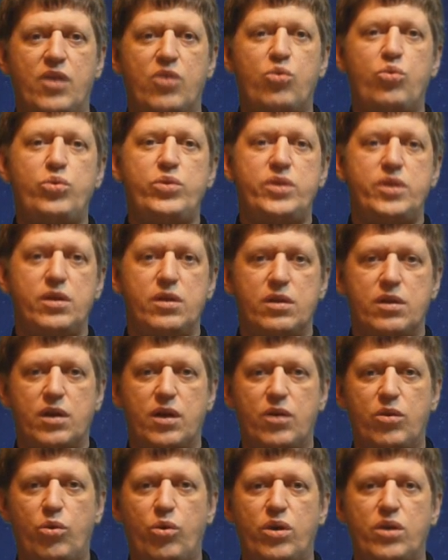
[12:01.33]

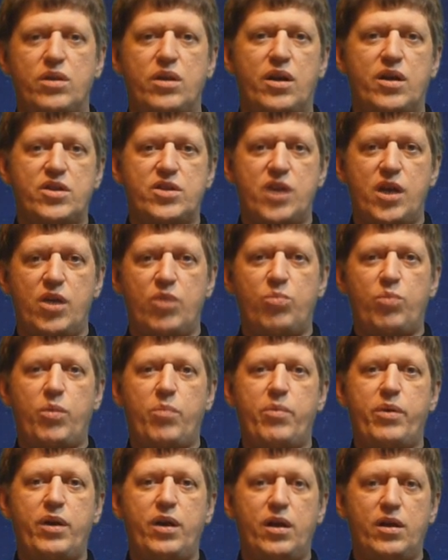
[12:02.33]
demonstrate an
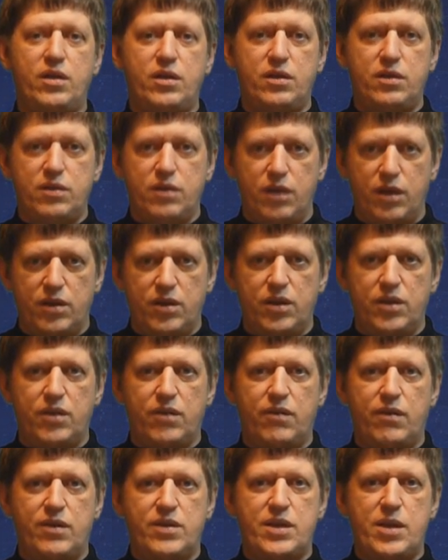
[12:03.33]
example.
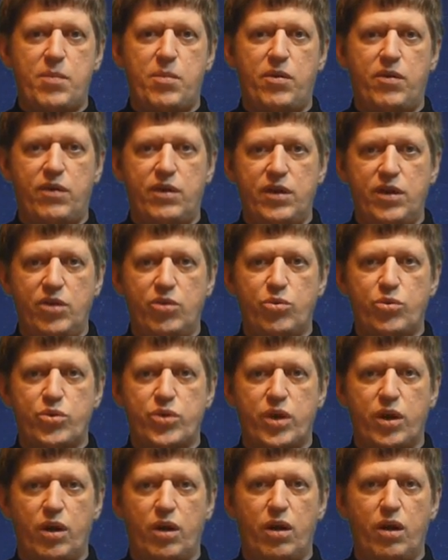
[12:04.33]
If you take a
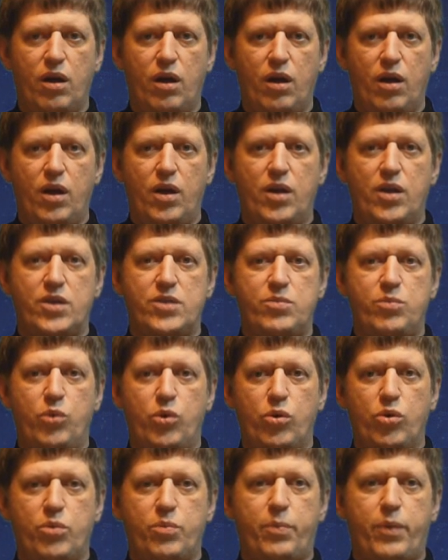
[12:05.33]
great
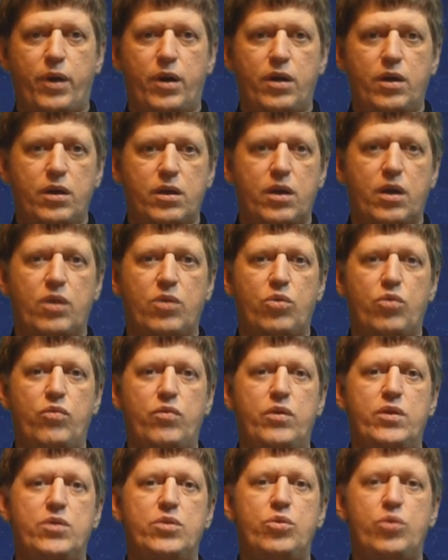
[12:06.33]
appendix and sew
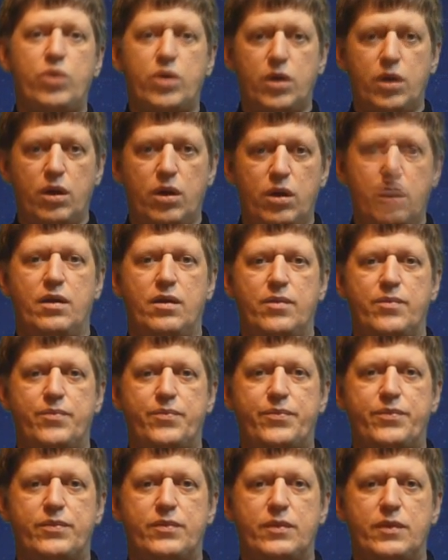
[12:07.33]
it to my
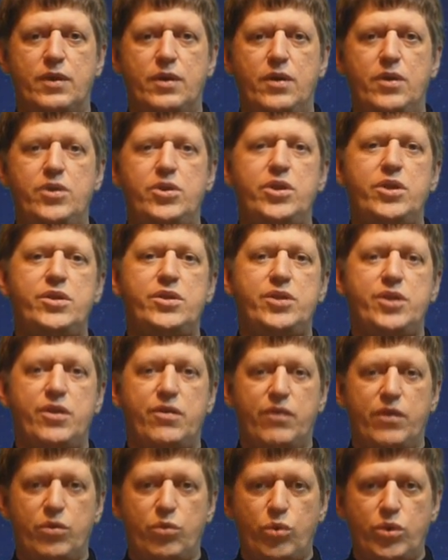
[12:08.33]
grandmother, you can
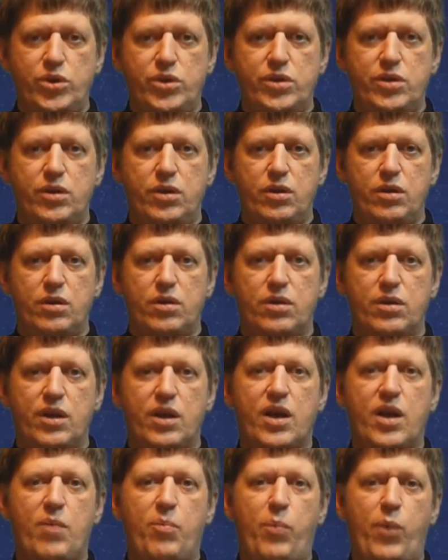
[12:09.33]
get a great
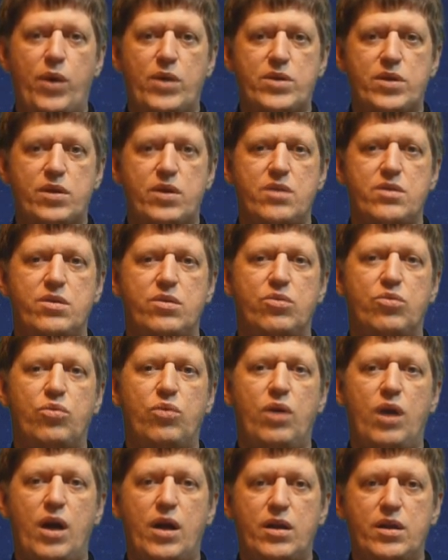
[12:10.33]
grandmother's
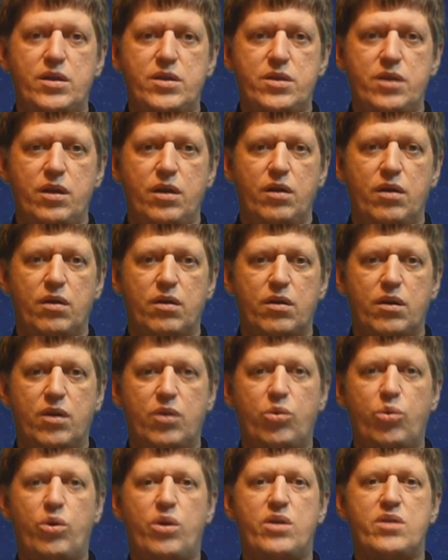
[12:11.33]
appendix
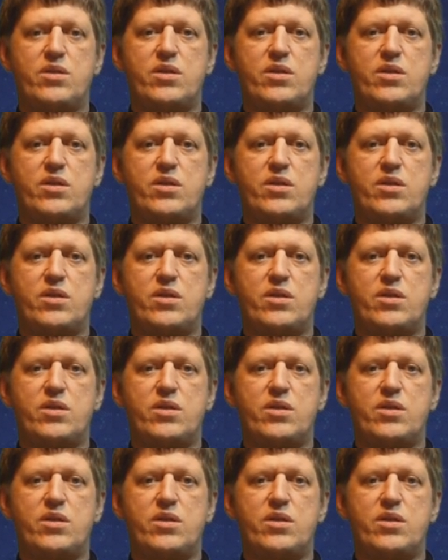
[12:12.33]
continuum.